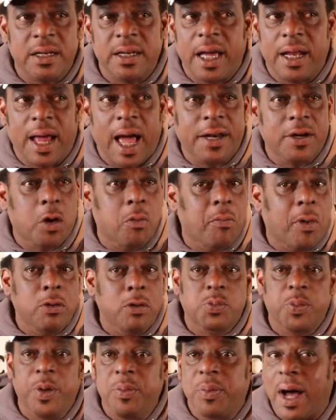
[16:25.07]
and, and I know
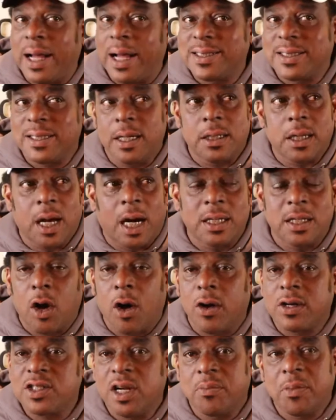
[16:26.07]
most people, I'd say a
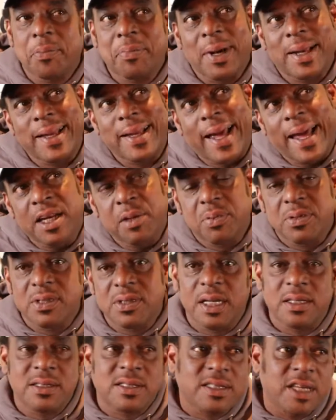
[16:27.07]
large number, probably
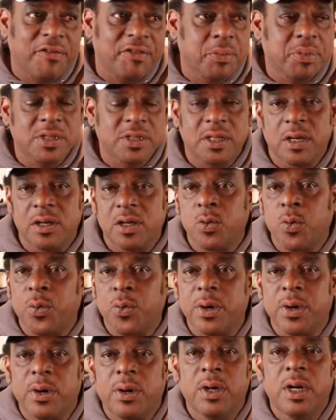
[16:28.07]
80%, 70% of the
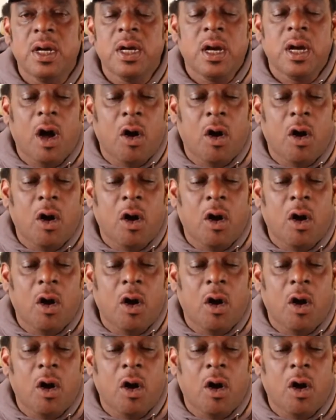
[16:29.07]
world